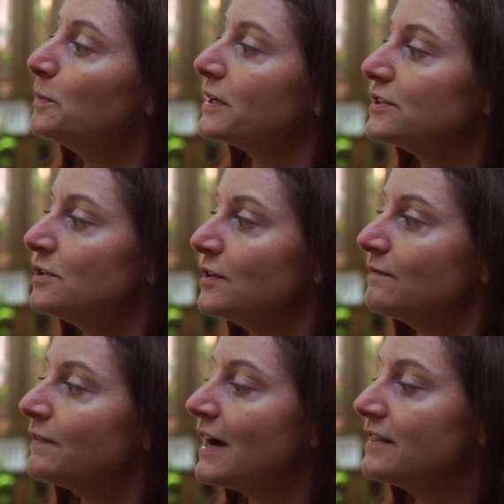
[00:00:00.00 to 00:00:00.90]
because you can
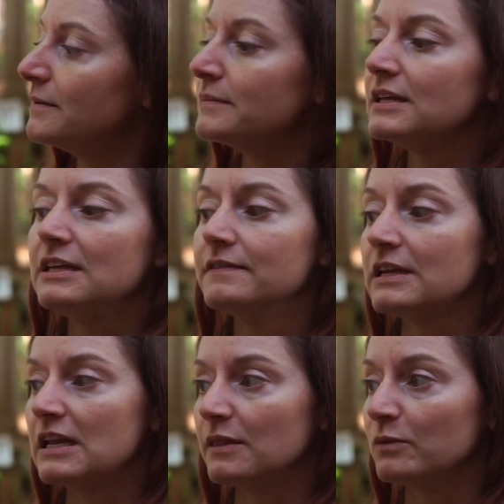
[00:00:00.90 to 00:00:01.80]
find them even
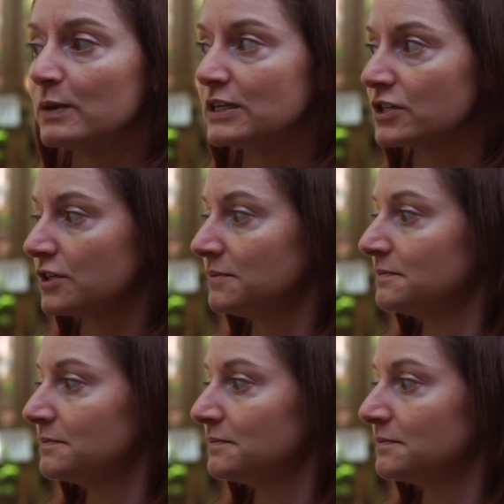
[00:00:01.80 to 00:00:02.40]
in the winter.